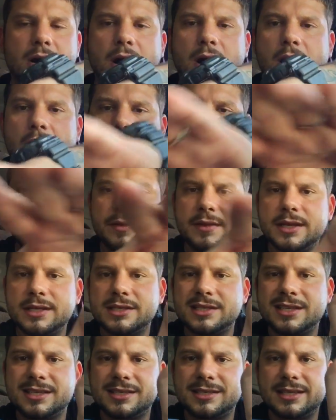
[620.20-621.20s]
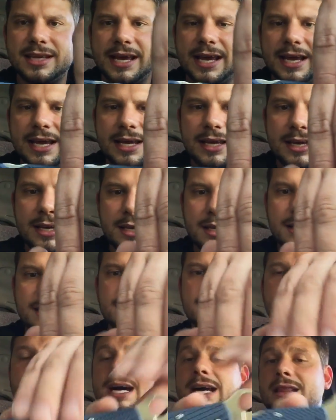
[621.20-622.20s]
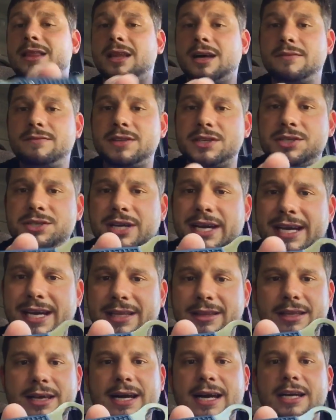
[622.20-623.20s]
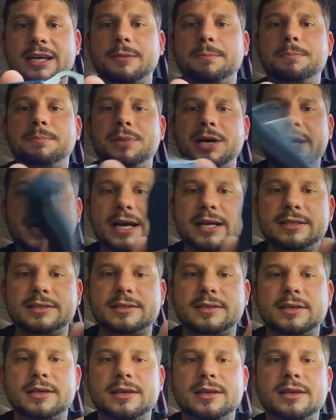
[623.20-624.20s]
All of this to say, I love the triad lock, but